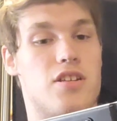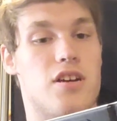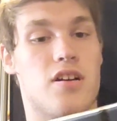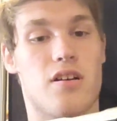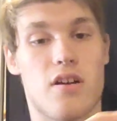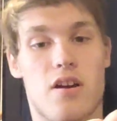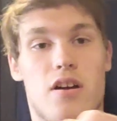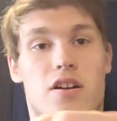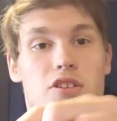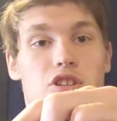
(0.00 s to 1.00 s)
here,
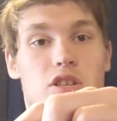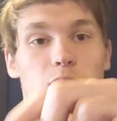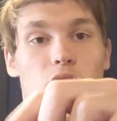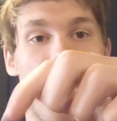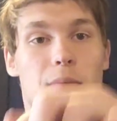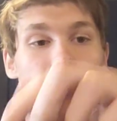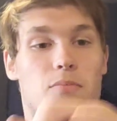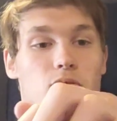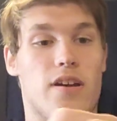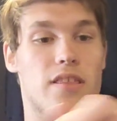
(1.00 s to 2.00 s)
an adjustable
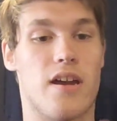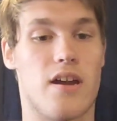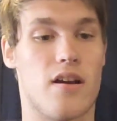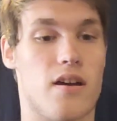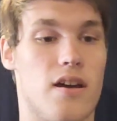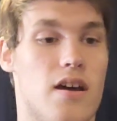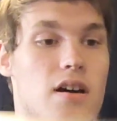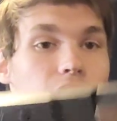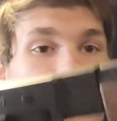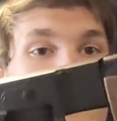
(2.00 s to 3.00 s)
hop-up right there,
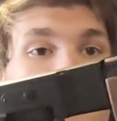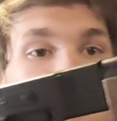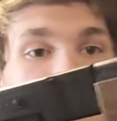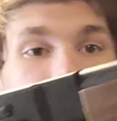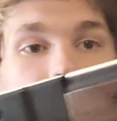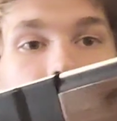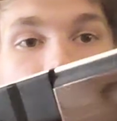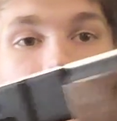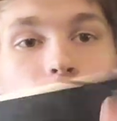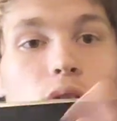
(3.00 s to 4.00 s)
front
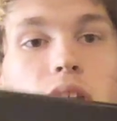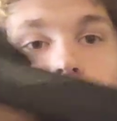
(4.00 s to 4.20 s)
sling point